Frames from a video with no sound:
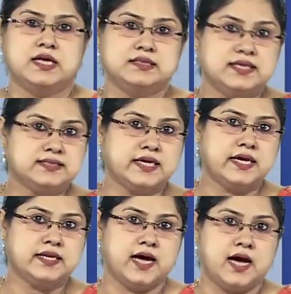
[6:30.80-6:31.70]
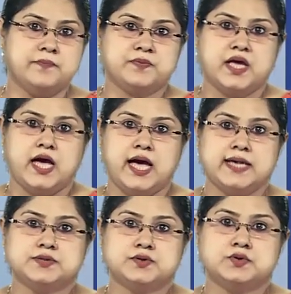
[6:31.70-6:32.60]
This area
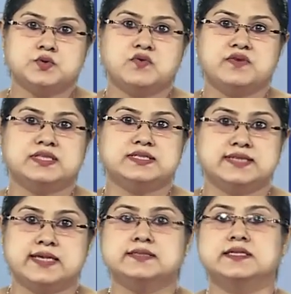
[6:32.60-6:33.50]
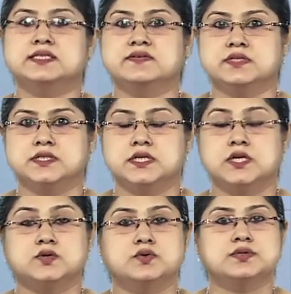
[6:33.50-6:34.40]
has to do with sensitivity
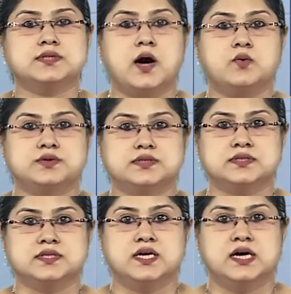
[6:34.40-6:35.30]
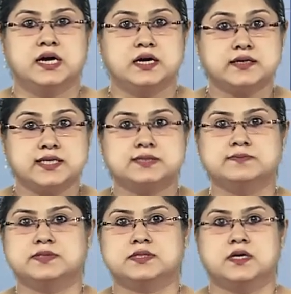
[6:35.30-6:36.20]
to sounds,
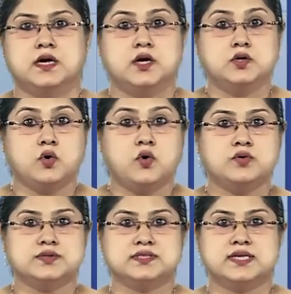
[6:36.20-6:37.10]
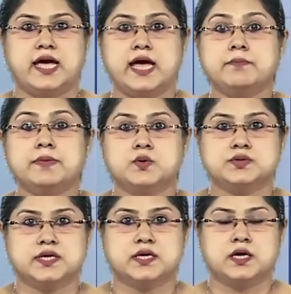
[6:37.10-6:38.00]
rhythms, tones and
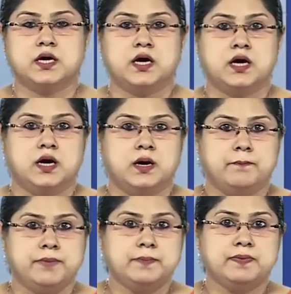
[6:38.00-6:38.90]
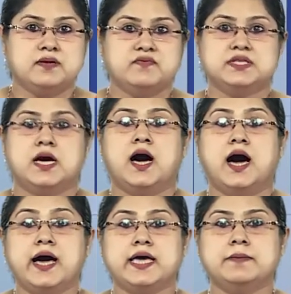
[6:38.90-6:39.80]
music. People with a
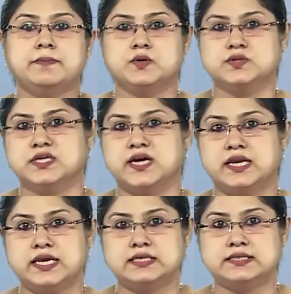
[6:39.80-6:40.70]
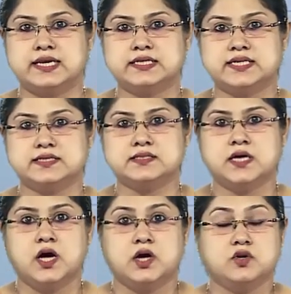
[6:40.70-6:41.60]
high musical intelligence
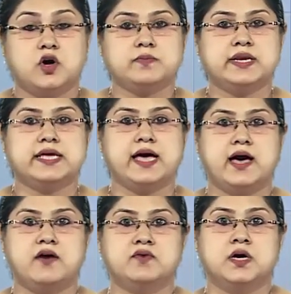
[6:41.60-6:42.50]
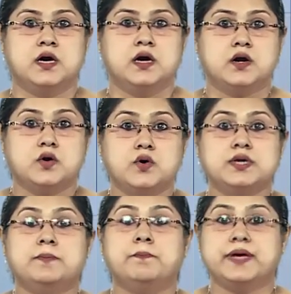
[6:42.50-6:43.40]
normally have
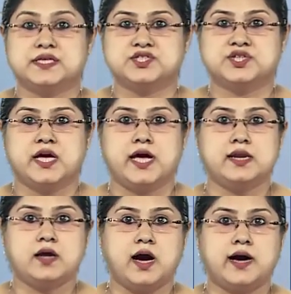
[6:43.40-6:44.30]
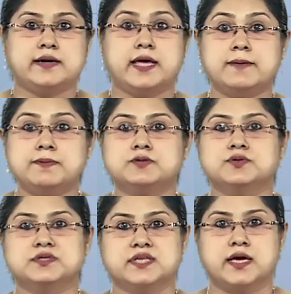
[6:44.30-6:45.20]
good pitch and are able to
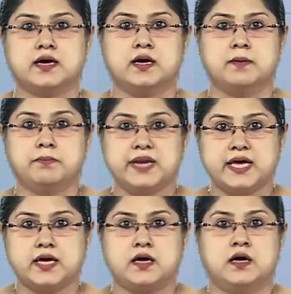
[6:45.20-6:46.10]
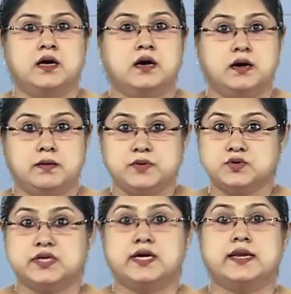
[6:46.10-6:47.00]
sing, play uh,
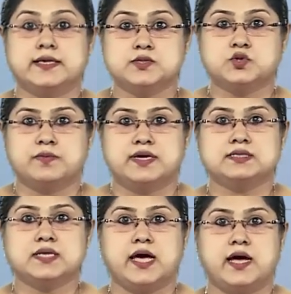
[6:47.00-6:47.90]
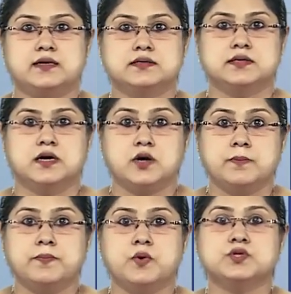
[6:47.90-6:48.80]
musical instruments and
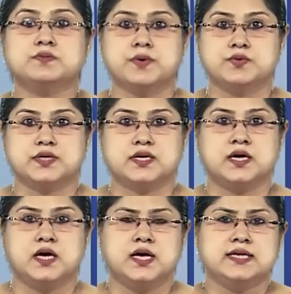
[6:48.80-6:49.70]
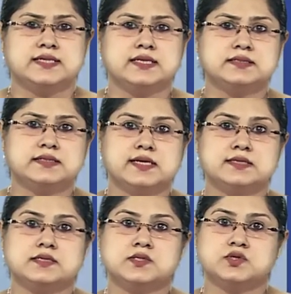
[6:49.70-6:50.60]
compose music. Since there
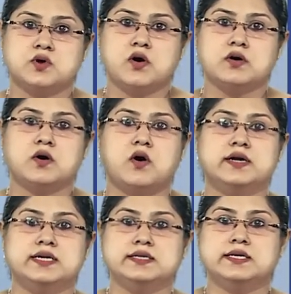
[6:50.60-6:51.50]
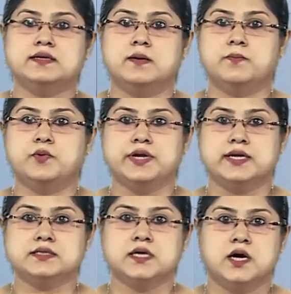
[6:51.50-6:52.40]
is a strong auditory
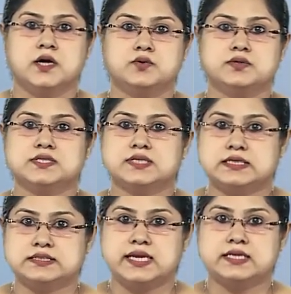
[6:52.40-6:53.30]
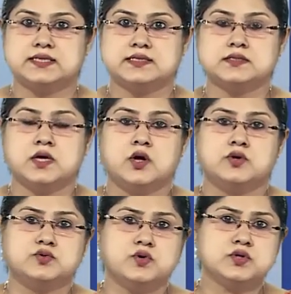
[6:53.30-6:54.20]
component to this intelligence,
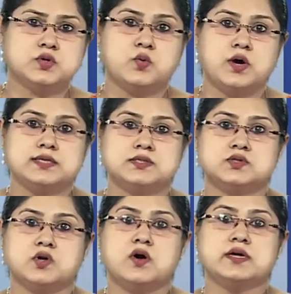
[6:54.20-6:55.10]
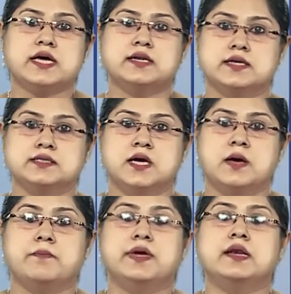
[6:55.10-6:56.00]
those who are strong in it
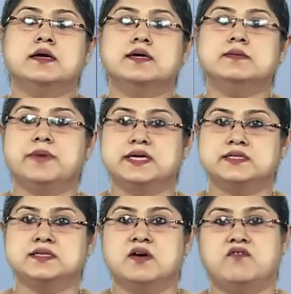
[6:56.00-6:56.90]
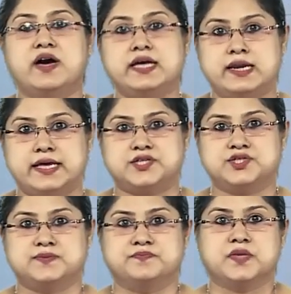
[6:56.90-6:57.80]
may learn better via lecture.